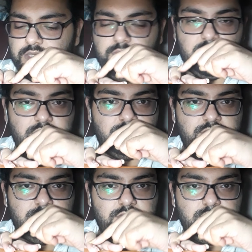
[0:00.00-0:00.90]
my
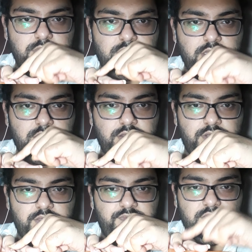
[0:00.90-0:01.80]

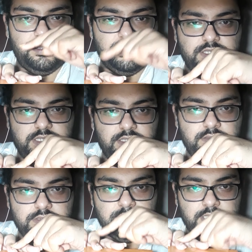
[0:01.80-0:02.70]
ring finger is the
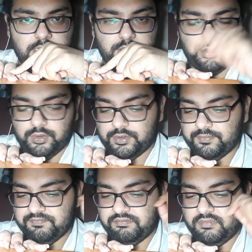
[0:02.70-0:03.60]
second door.
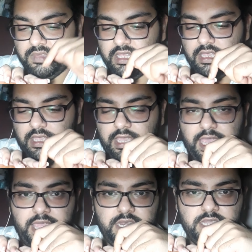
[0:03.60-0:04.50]

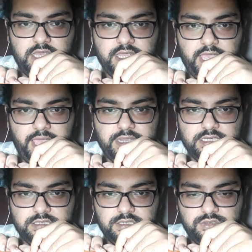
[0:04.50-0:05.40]
And a
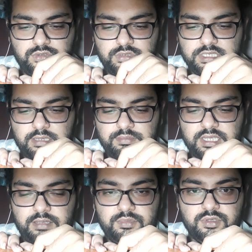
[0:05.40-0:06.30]
character took some
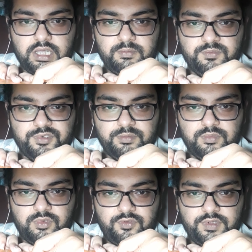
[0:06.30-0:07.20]
time to come
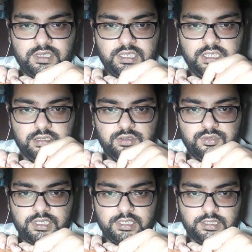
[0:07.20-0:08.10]
from over here
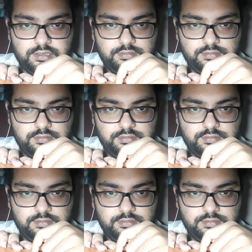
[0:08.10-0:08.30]
to here.